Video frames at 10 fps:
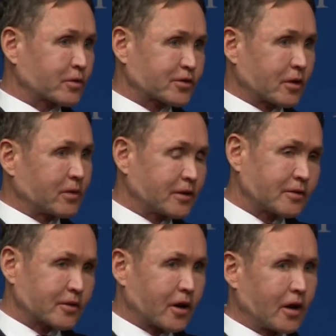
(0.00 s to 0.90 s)
with so many
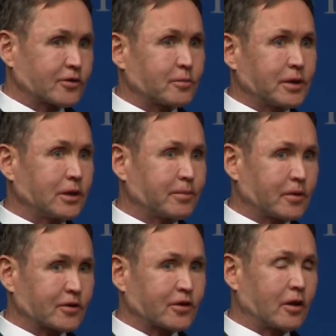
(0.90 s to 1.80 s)
different kinds of
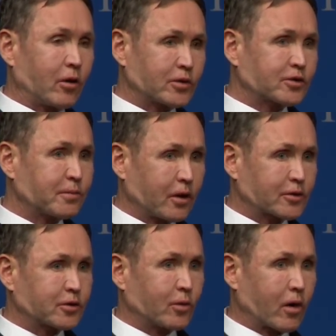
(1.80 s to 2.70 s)
people is they always
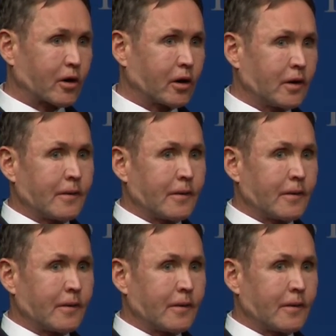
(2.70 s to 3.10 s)
spoke to our